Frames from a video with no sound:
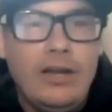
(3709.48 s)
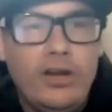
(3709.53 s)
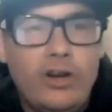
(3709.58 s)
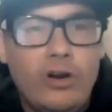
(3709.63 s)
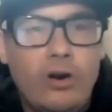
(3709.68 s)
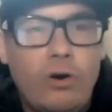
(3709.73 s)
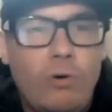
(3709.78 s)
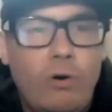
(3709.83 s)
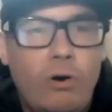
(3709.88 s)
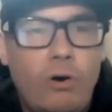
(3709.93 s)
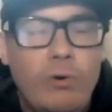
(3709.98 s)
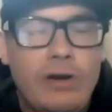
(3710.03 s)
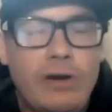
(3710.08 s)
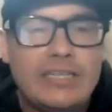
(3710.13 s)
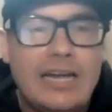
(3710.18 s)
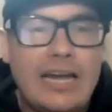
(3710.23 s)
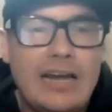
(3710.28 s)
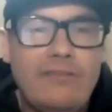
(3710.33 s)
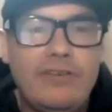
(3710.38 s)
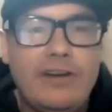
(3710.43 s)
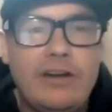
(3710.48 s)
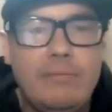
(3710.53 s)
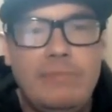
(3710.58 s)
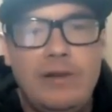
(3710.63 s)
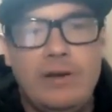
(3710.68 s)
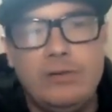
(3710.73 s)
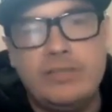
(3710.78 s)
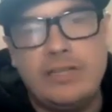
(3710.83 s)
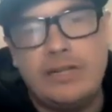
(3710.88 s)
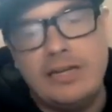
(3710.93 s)
you know, always having their
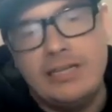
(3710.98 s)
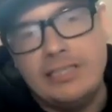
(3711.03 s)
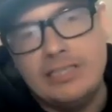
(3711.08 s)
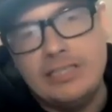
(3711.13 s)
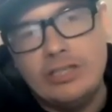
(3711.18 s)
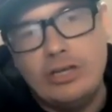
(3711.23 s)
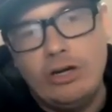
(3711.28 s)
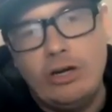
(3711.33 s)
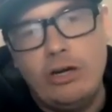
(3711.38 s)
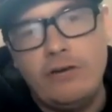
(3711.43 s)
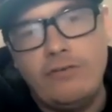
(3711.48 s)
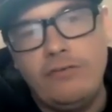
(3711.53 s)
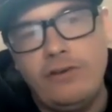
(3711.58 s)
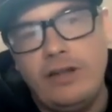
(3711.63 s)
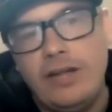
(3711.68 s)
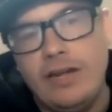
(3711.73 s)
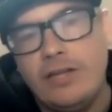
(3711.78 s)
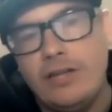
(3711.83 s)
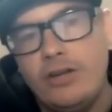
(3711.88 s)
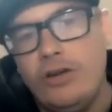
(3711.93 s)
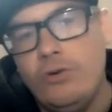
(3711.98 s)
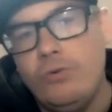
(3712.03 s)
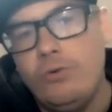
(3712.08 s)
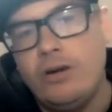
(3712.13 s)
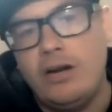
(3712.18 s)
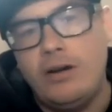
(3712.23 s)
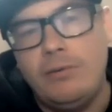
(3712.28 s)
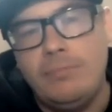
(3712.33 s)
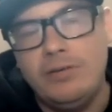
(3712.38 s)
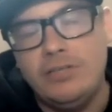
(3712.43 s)
music in stock for like the
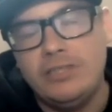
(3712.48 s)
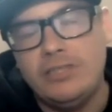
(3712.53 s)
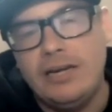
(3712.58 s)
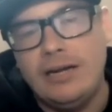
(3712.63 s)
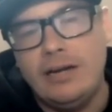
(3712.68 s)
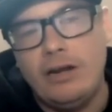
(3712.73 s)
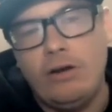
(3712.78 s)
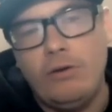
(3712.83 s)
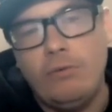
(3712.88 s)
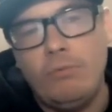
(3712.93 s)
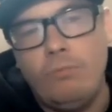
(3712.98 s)
newcomers, like,